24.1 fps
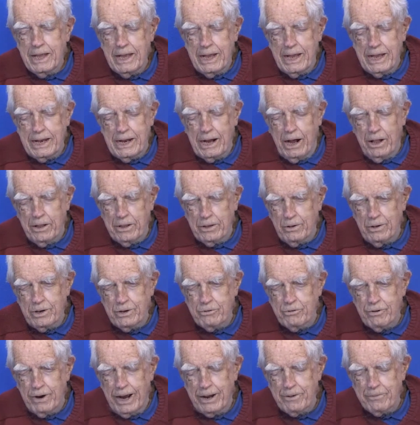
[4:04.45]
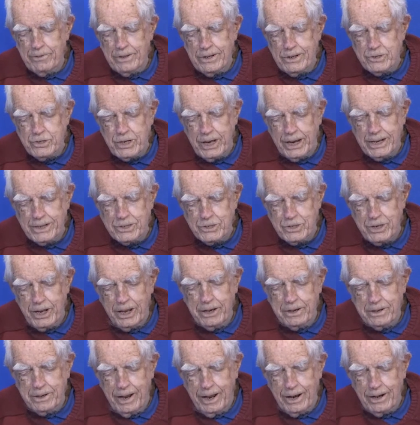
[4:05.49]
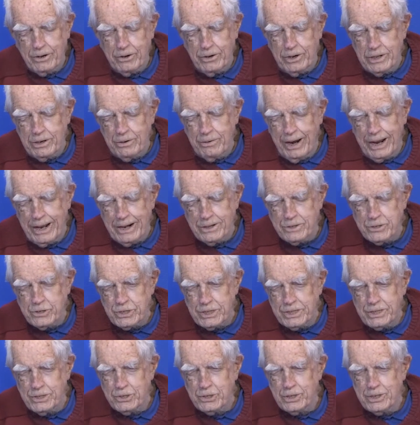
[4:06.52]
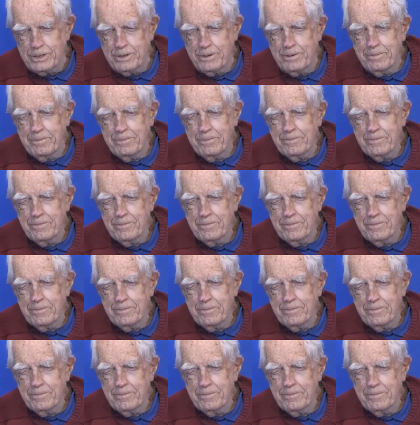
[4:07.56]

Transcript: and now they're going to try for their second state title during the regular season.